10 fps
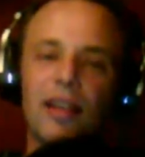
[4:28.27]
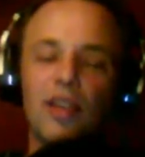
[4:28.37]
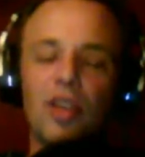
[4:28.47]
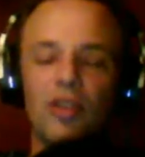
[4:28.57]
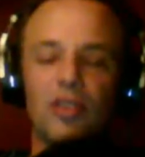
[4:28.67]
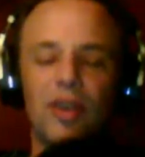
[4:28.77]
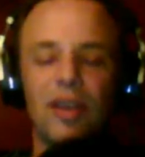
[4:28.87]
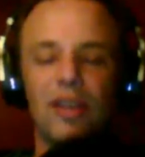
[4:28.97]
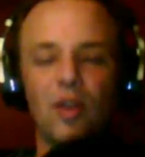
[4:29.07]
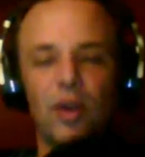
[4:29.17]
you can also
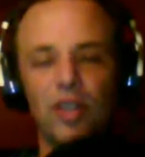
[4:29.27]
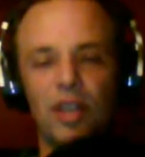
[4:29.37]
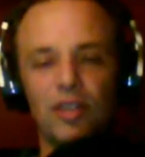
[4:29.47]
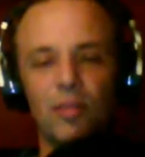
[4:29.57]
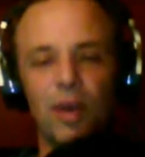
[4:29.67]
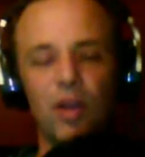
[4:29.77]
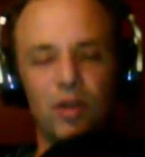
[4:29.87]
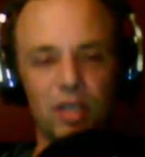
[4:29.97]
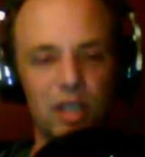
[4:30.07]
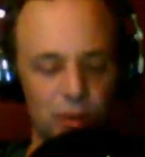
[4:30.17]
get your question answered by
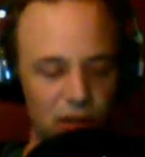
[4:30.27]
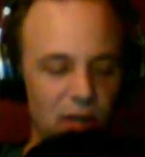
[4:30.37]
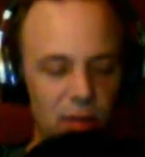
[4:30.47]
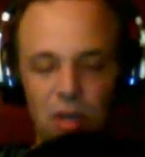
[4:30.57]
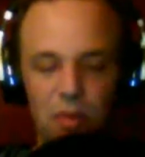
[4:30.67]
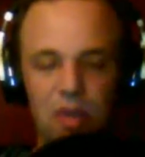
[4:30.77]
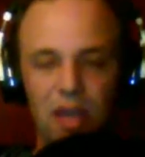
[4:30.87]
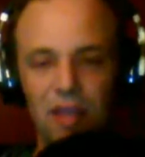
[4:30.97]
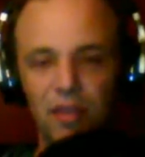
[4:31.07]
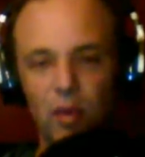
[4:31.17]
going to
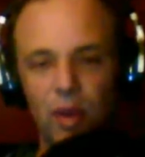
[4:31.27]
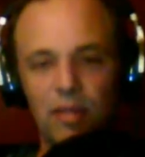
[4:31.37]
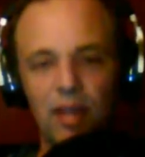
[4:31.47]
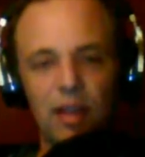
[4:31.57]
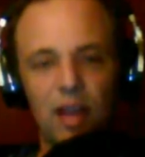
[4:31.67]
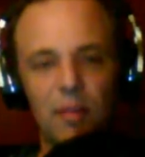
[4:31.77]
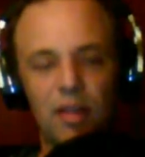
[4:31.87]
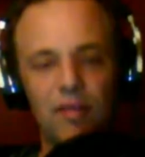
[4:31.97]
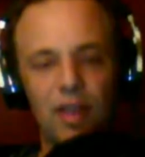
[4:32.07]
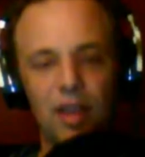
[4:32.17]
www.avrant.com
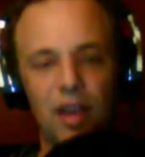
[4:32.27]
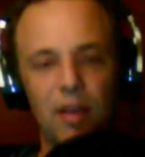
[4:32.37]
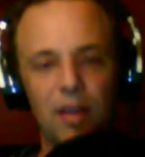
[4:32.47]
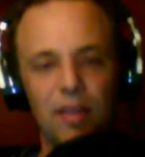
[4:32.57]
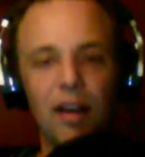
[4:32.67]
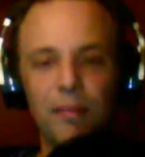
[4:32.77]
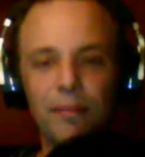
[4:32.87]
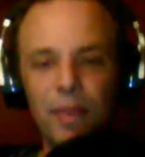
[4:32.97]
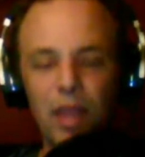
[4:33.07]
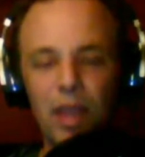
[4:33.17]
and leaving a comment there.
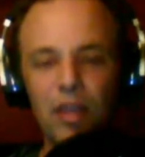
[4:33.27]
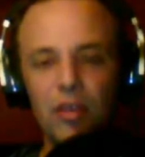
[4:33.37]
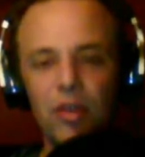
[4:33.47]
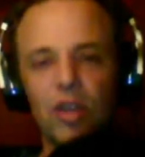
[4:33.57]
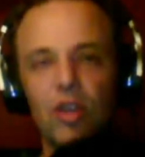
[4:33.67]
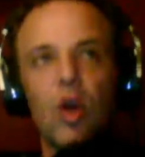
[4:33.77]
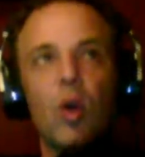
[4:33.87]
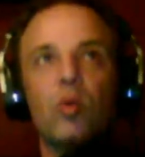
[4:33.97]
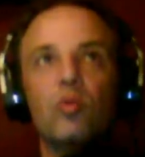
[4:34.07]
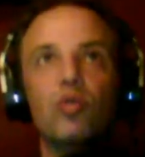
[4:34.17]
You can
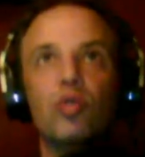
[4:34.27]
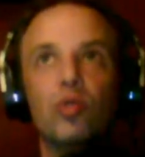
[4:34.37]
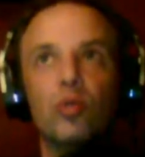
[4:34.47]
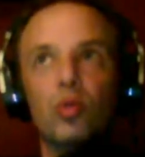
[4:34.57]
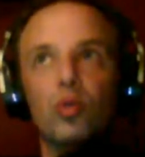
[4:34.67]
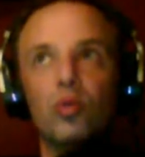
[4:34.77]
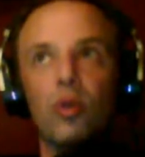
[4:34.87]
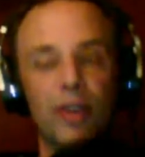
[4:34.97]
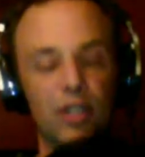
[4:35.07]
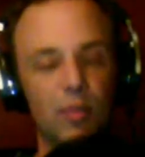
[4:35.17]
go to
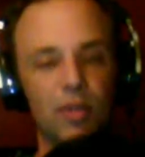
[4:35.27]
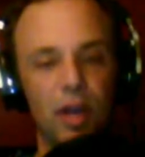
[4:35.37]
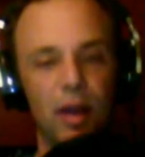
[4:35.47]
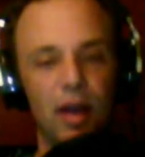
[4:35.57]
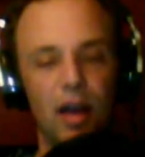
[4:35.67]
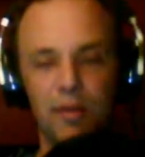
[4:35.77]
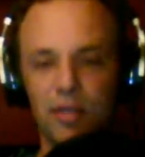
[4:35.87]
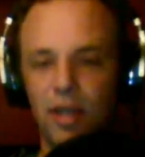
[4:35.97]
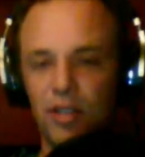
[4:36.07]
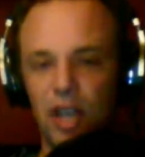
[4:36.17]

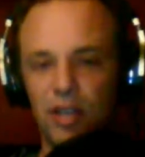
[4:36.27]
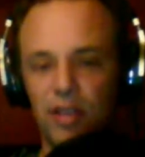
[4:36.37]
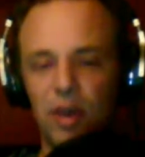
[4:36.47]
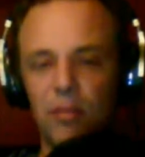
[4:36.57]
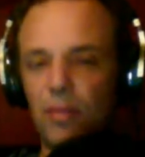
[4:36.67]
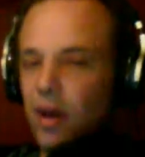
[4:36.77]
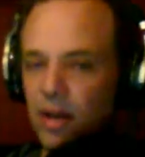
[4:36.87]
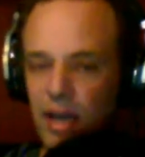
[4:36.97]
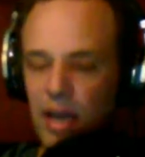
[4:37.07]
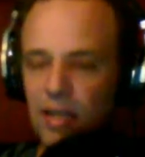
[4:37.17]
facebook.com/avrant
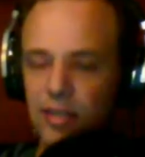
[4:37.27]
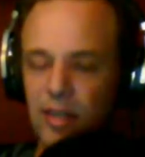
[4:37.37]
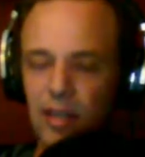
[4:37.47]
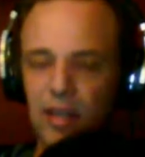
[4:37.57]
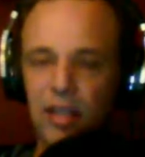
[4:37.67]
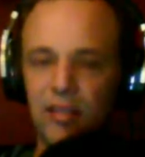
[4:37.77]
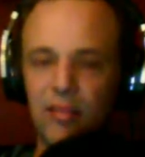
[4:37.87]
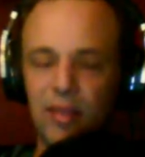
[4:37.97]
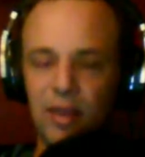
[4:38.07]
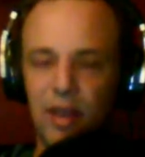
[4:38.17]
podcast and
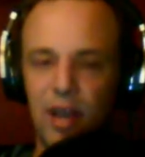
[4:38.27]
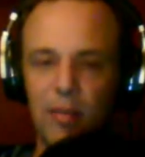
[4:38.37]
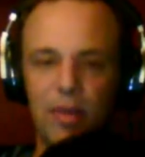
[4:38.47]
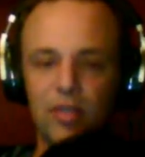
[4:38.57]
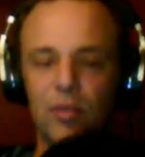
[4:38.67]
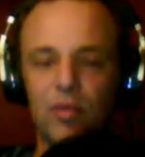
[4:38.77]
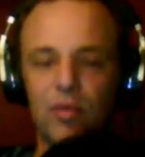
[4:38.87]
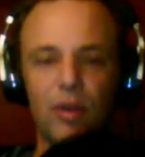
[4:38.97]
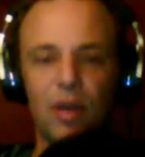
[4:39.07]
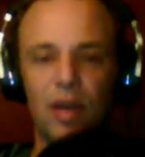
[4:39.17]
leave a comment
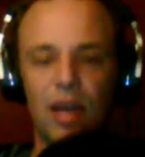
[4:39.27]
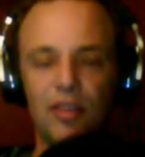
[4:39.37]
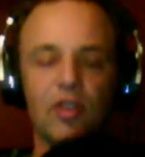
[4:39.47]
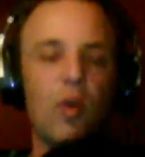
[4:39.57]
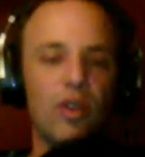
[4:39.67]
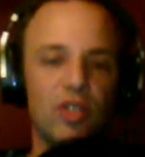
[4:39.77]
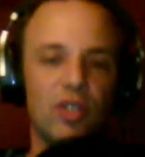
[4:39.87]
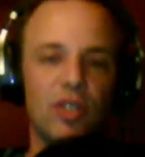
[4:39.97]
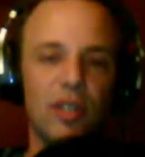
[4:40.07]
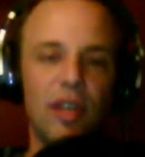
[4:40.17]
or ask a
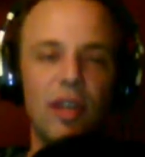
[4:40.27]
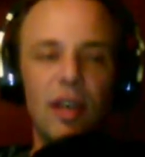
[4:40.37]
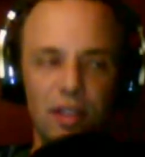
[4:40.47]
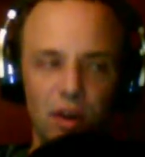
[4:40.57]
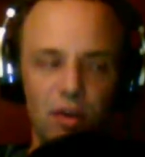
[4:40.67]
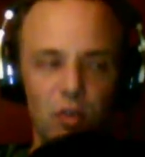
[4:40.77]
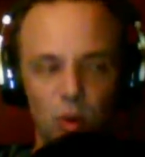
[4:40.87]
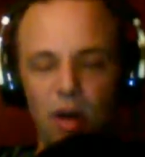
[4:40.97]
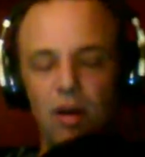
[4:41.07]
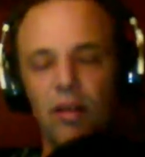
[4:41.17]
question there
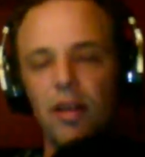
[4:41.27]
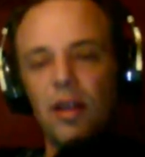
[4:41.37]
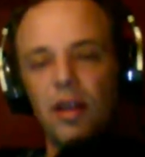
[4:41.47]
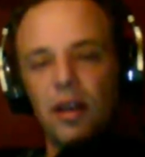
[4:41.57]
as well.